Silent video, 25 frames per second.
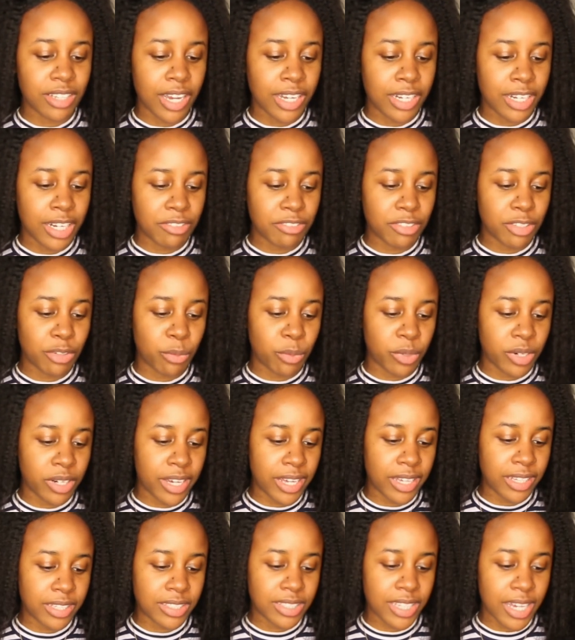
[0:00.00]
I never want
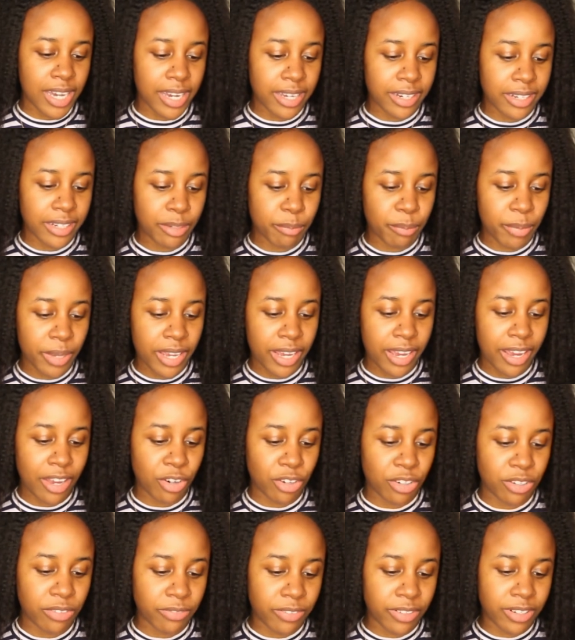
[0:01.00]
anxiety, pain,
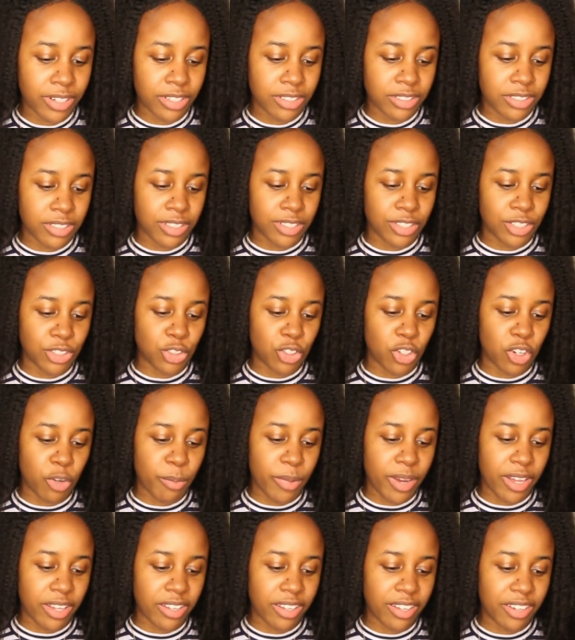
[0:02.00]
or fear to control
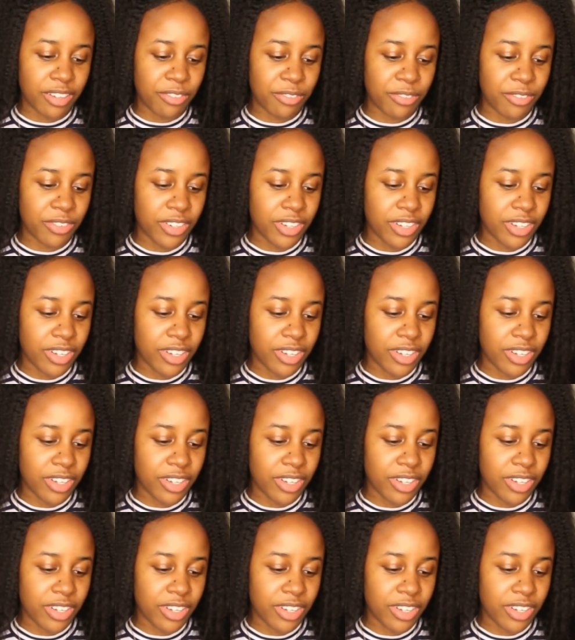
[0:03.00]
my life.